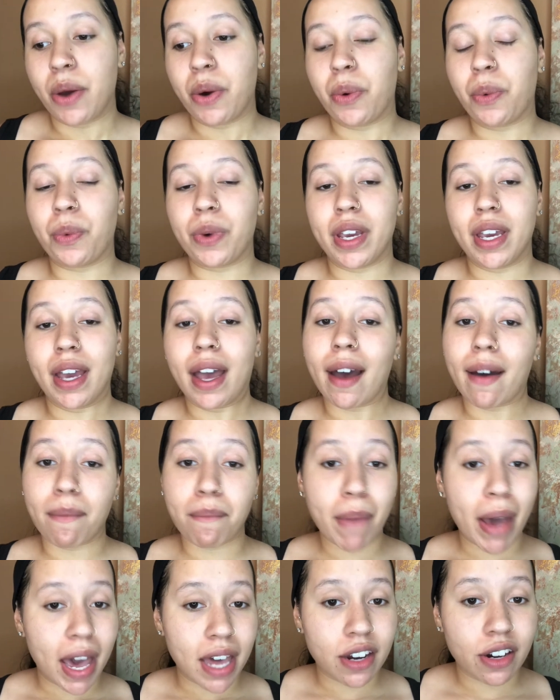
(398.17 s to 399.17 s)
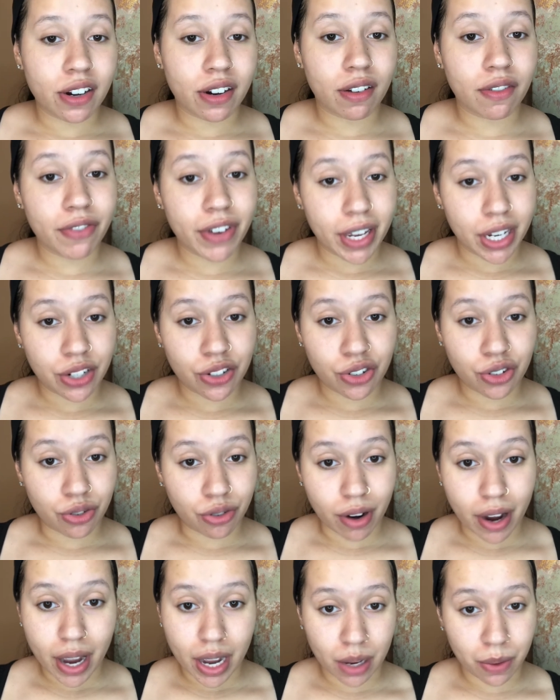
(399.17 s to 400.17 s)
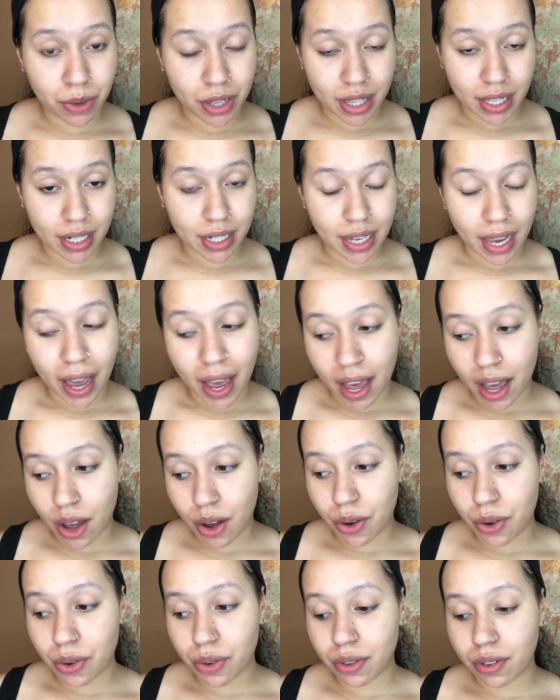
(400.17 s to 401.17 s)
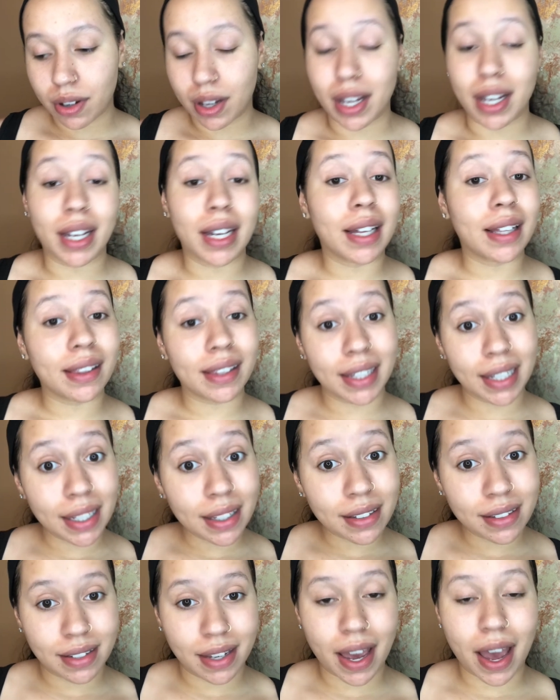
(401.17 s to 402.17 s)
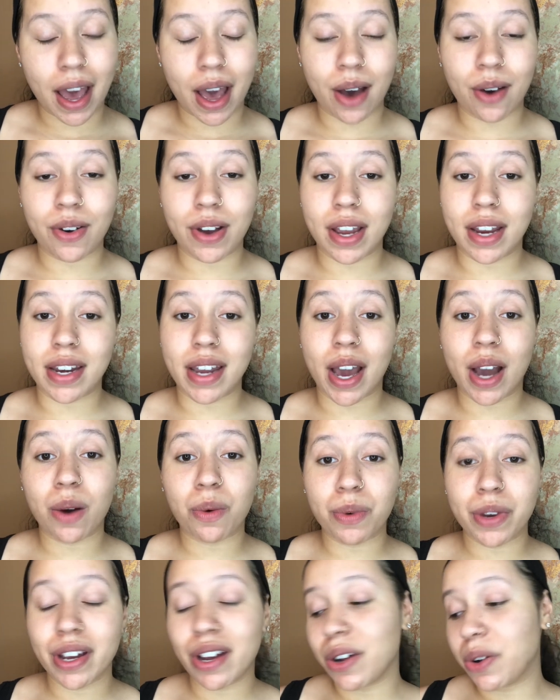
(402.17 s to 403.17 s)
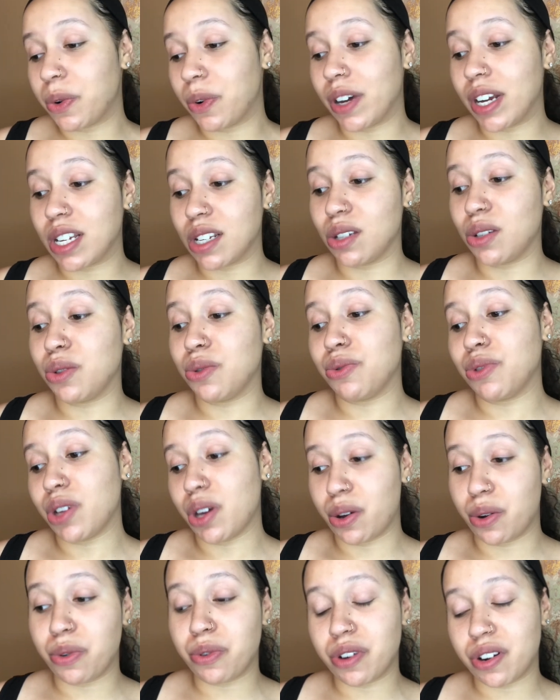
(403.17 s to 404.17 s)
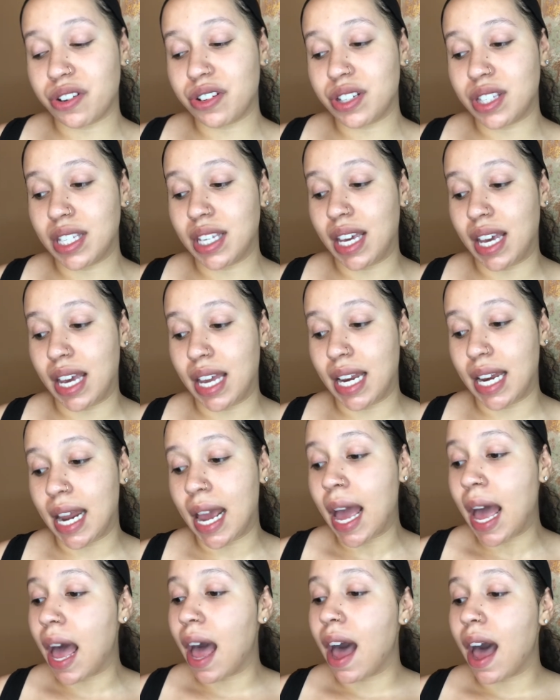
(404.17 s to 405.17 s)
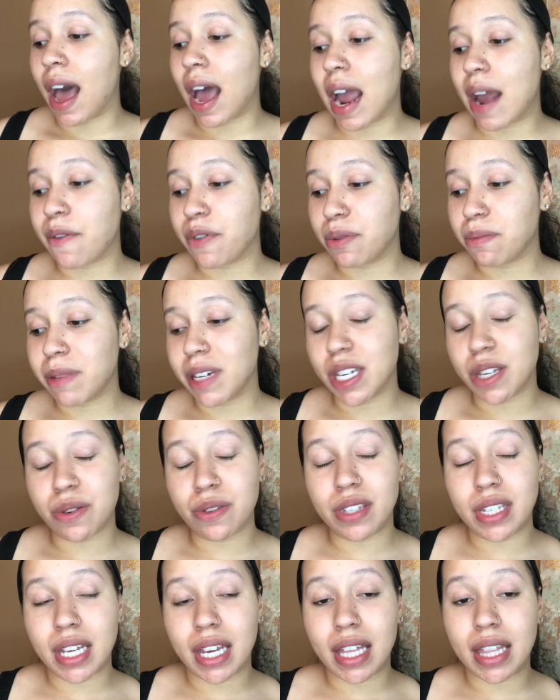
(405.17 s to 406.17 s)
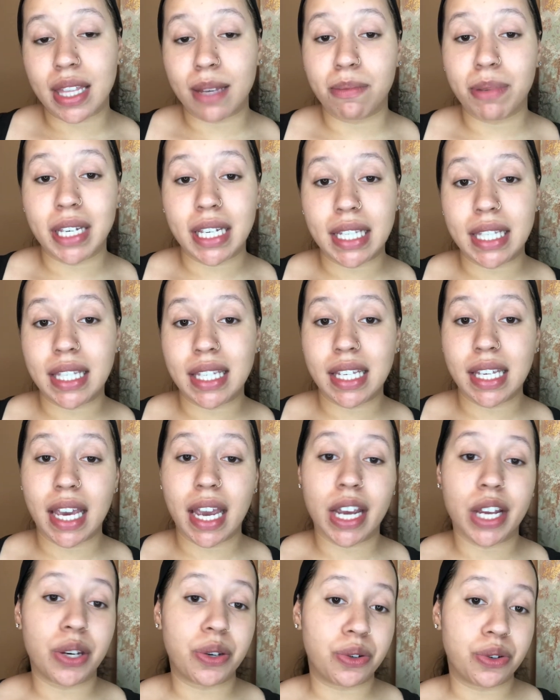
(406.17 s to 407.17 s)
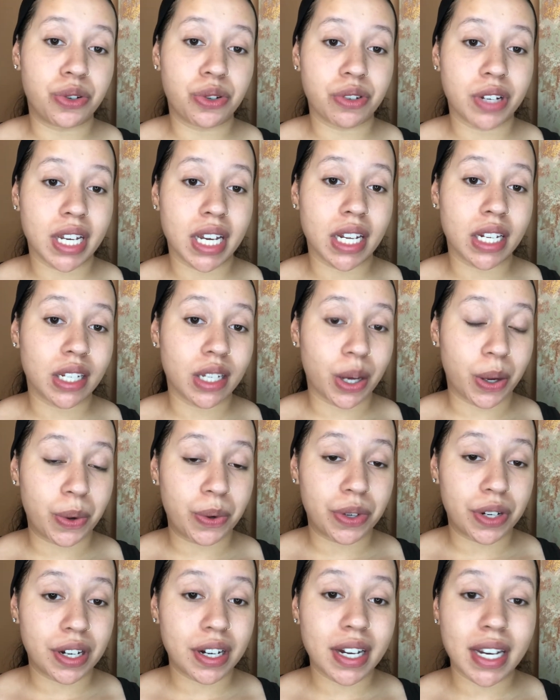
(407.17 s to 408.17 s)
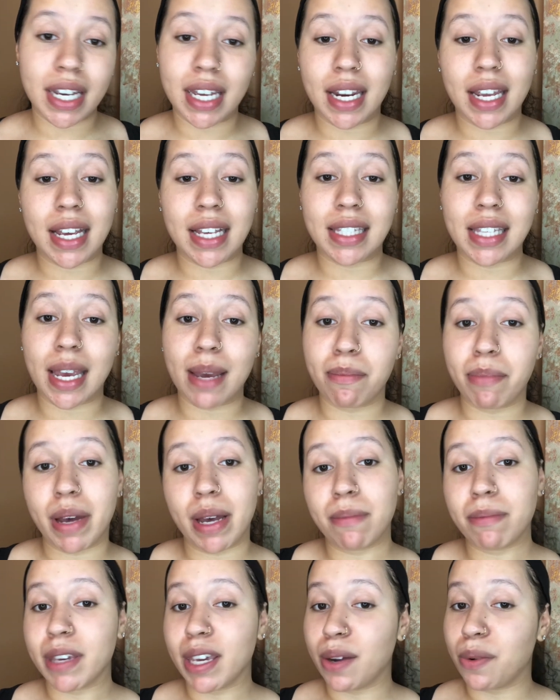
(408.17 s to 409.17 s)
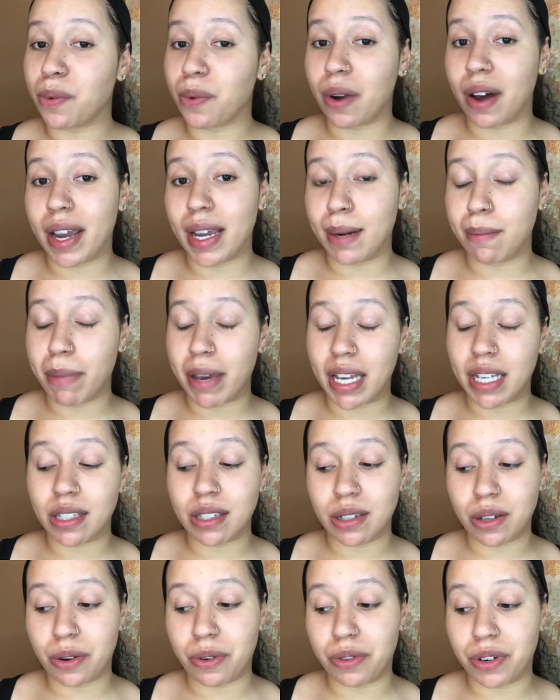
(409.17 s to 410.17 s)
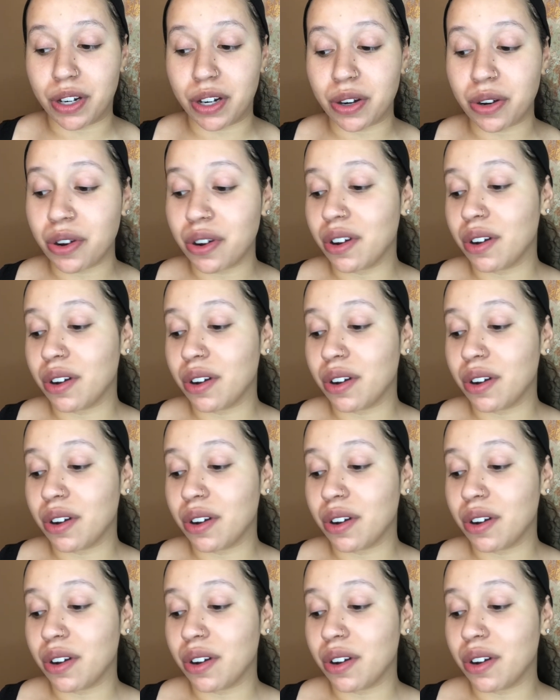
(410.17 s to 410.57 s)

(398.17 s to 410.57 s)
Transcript: We have patted our face dry with a towel, a clean towel, and now we are going to tone our skin. I will be using the PCA Nutrient Toner. It is a pumpkin wine-based toner,